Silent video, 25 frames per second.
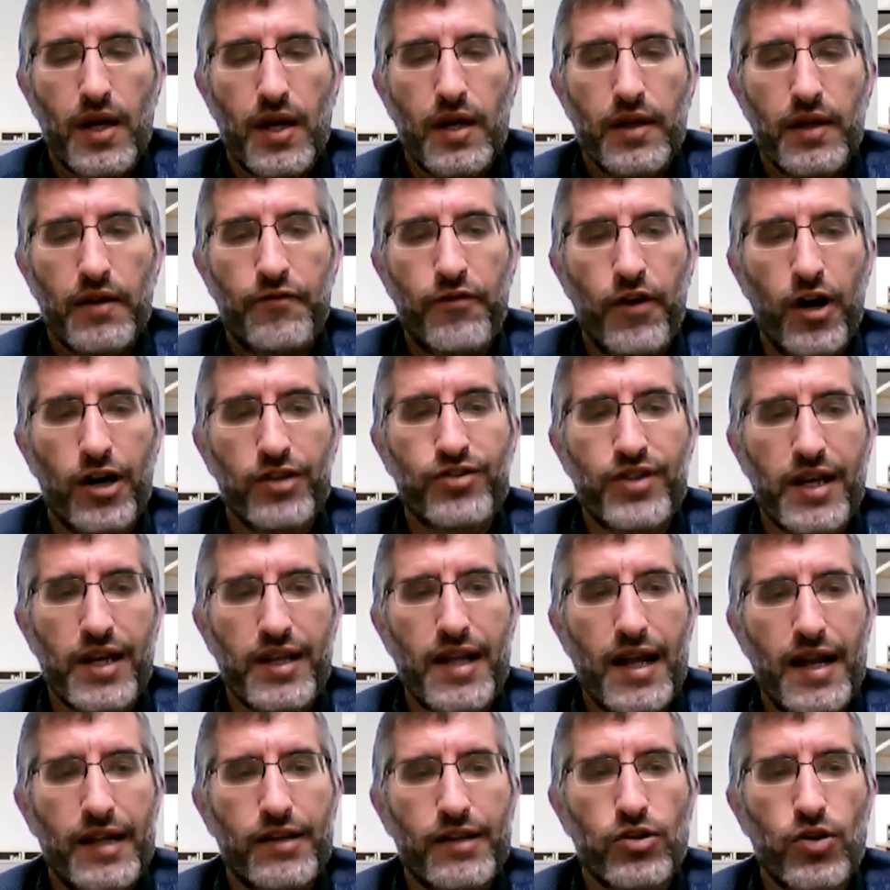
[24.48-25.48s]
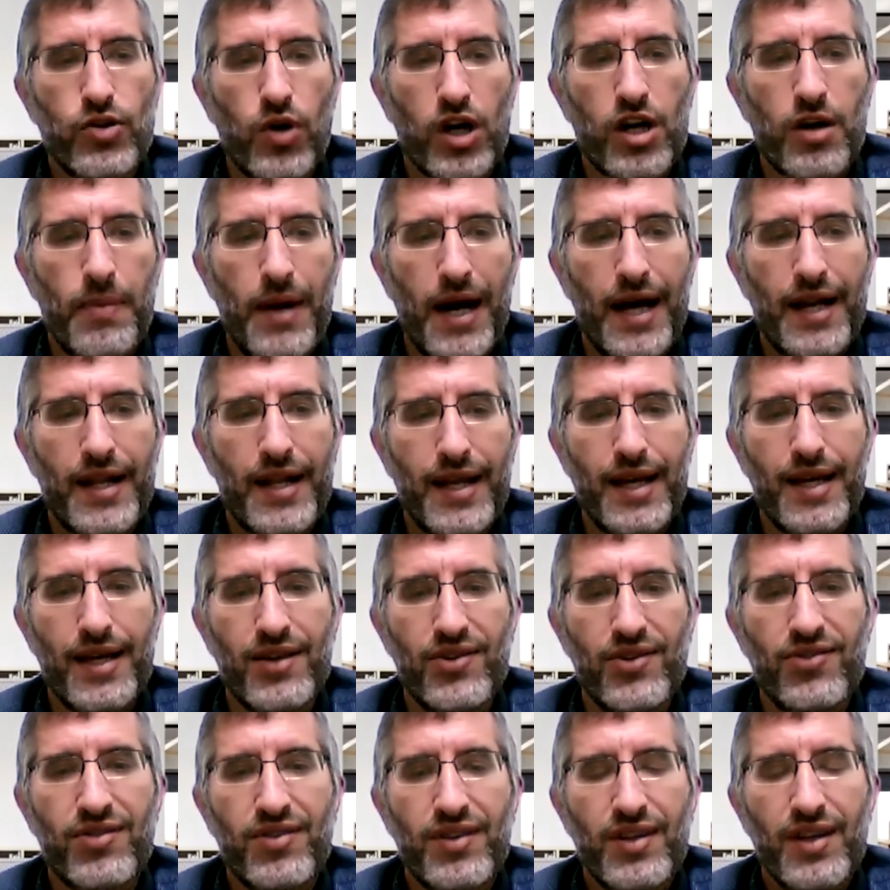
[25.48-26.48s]
The first thing we need to talk about
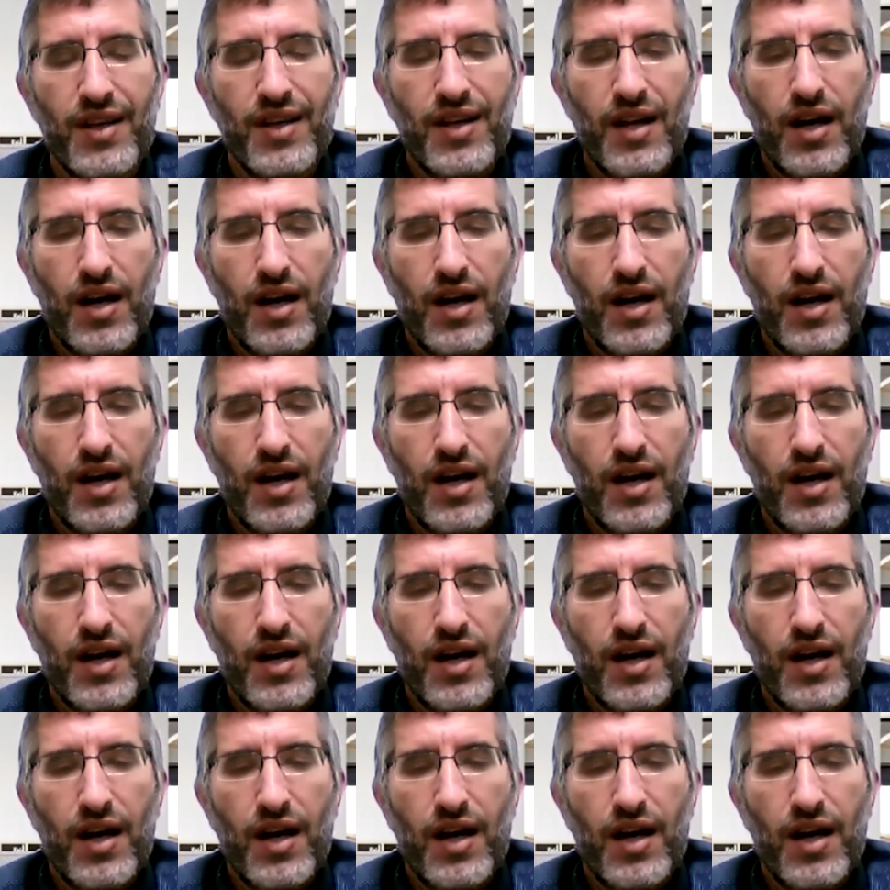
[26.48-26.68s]
is